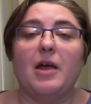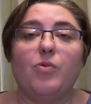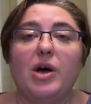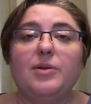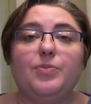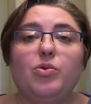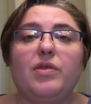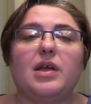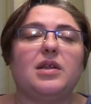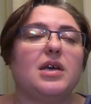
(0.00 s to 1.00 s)
One book
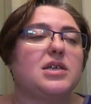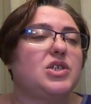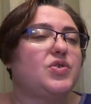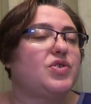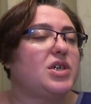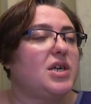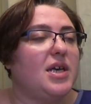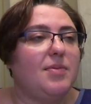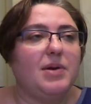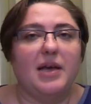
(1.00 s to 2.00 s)
that
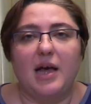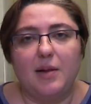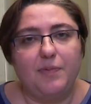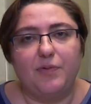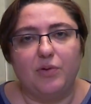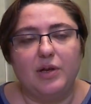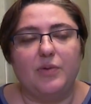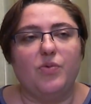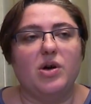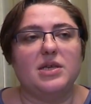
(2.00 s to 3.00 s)
extremely helpful
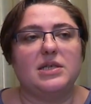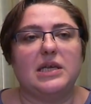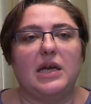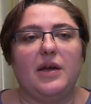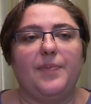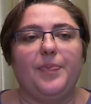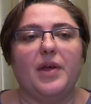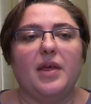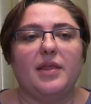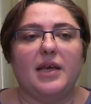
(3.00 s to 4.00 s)
was
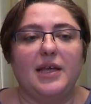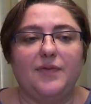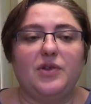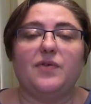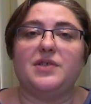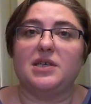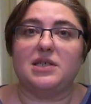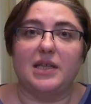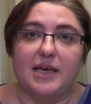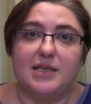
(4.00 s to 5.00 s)
The Gift of
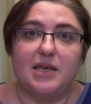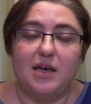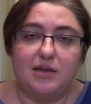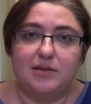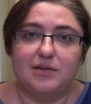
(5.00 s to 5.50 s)
Dyslexia.